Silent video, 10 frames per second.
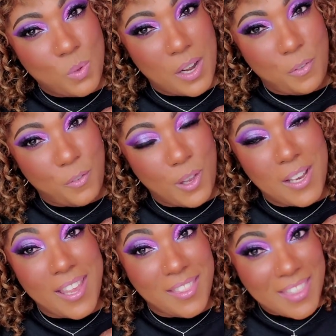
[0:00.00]
is what I
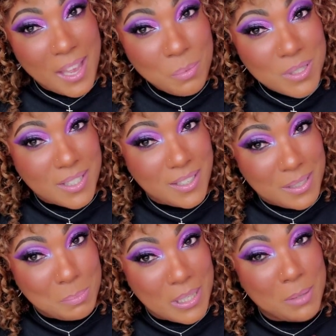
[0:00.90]
felt like that was
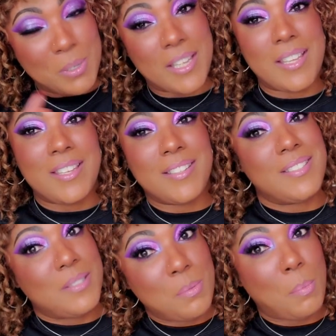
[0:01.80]
going to be
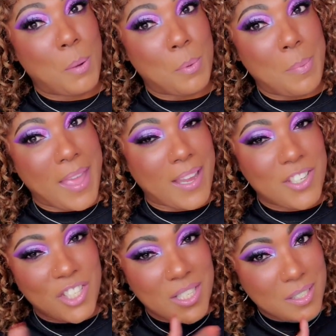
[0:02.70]
because purple
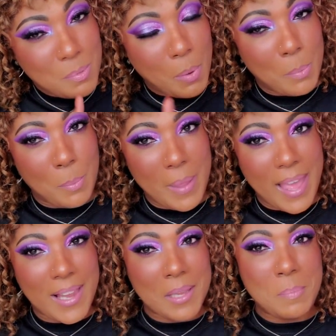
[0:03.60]
packaging, purple
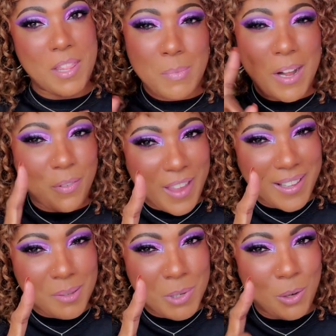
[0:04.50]
palette. But as a matter of
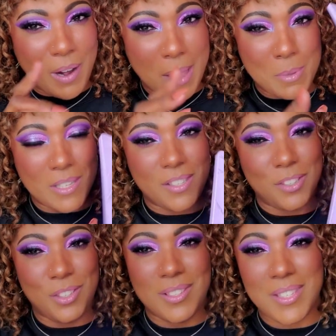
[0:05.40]
fact, let me grab it so
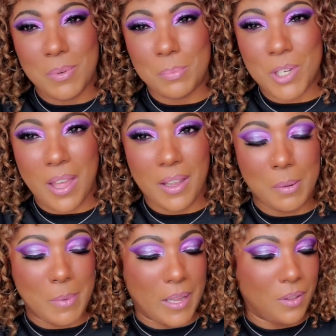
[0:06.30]
you can see what I'm talking
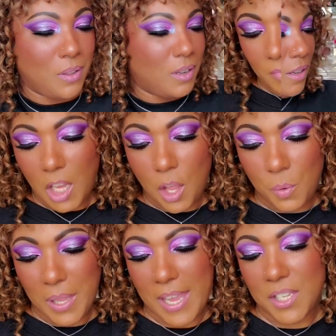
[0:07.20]
about.
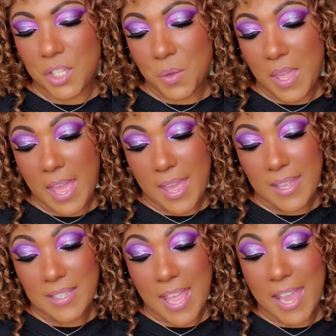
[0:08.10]
Okay, so yeah,
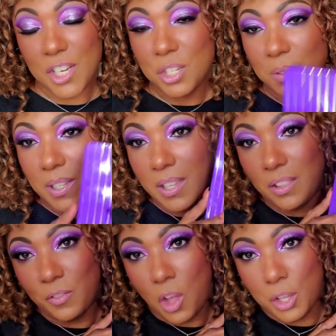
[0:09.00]
it's actually
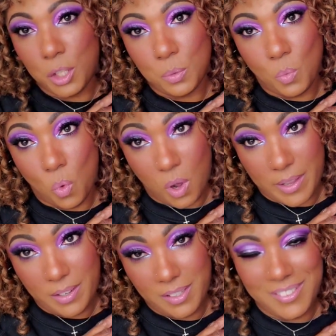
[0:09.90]
the volume
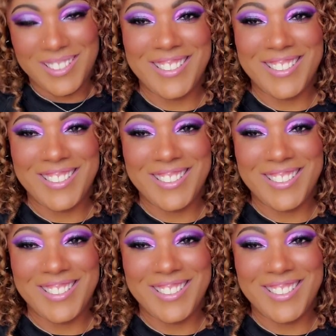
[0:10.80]
one.